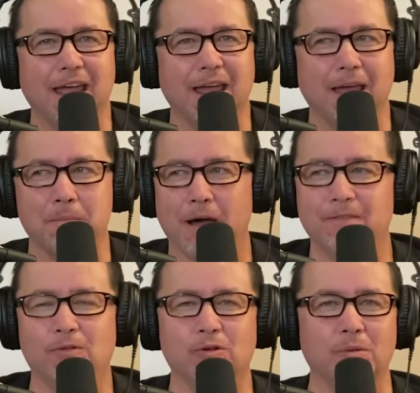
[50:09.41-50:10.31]
my
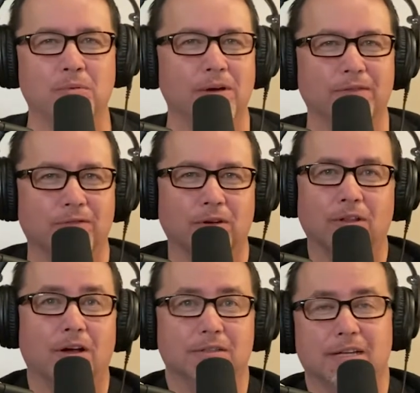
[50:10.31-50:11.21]
focal point for a
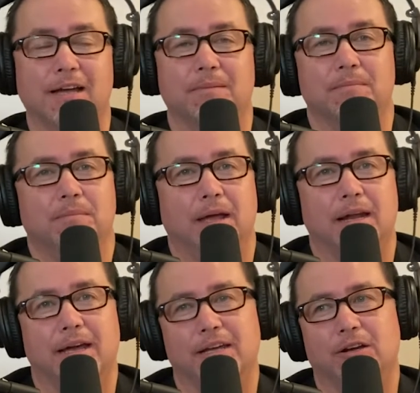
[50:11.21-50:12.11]
long time.
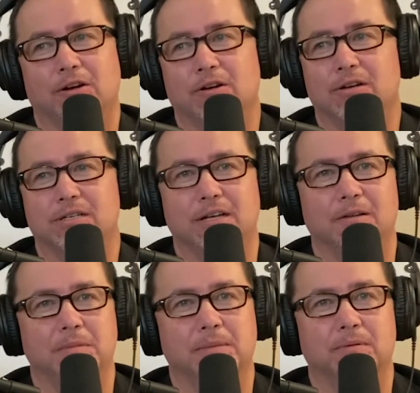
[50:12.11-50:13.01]
And I encourage young
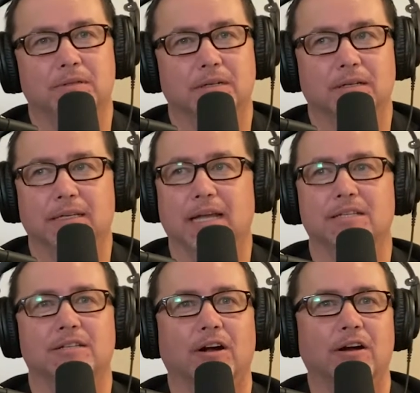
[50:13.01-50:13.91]
people to get
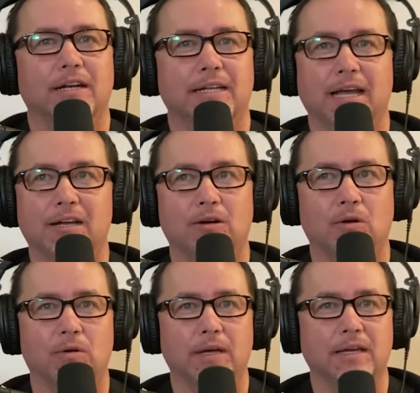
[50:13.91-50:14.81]
started, get
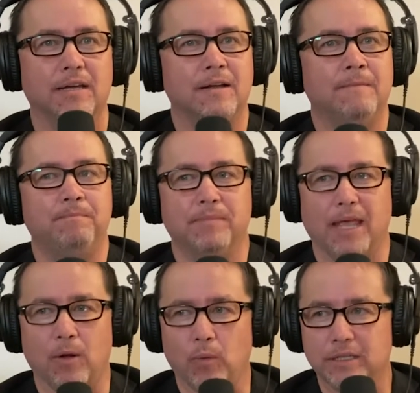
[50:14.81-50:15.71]
going.
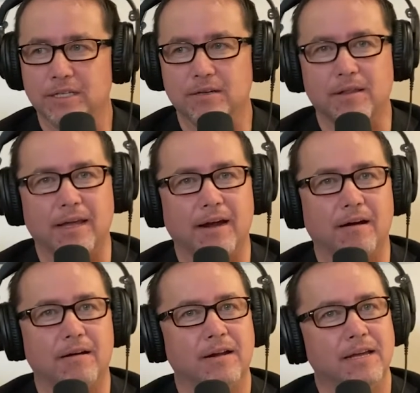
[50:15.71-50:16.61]
And once you're
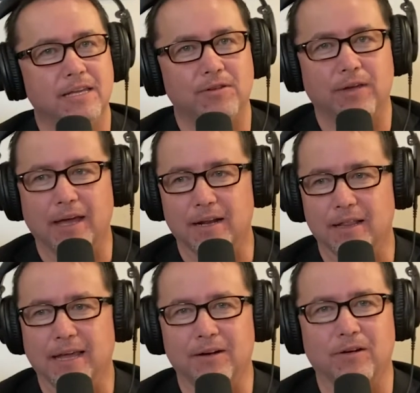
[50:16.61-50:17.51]
there, you get a
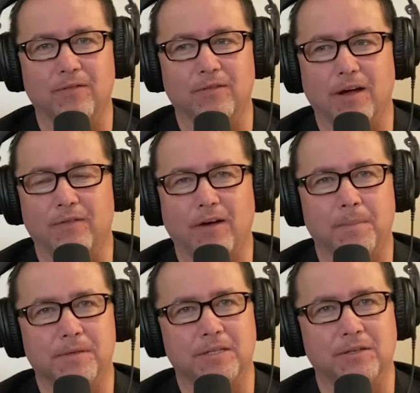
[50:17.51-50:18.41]
letter of
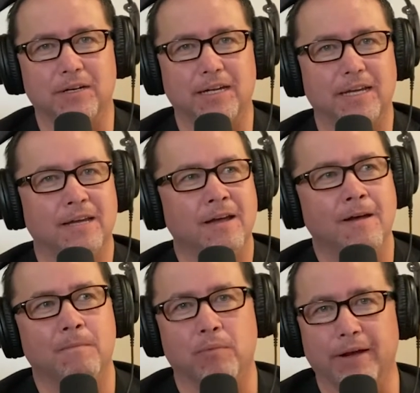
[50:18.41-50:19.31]
opportunity,
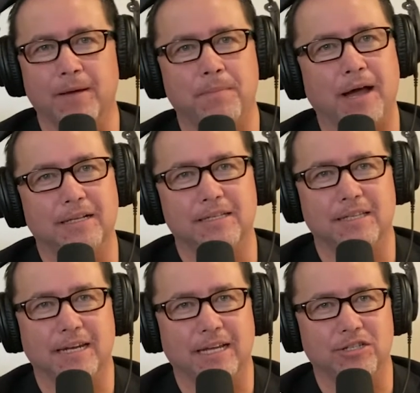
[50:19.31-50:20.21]
bring it back to the
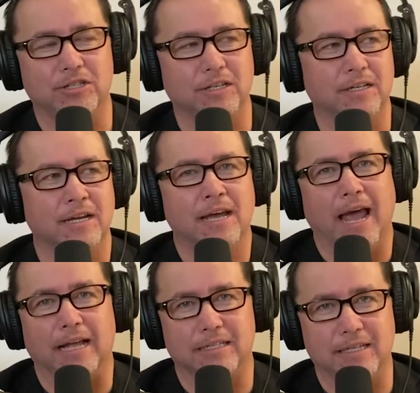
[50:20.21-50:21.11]
nation,
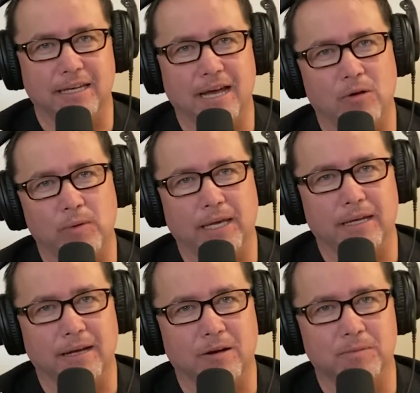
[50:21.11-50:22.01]
and see how we can
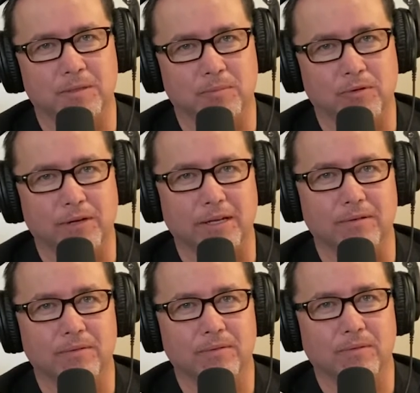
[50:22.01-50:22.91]
help support you,
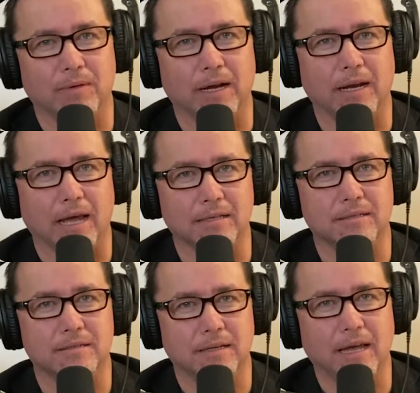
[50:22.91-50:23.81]
right,
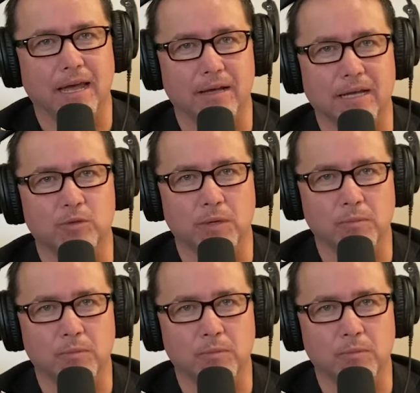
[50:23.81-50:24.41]
as we move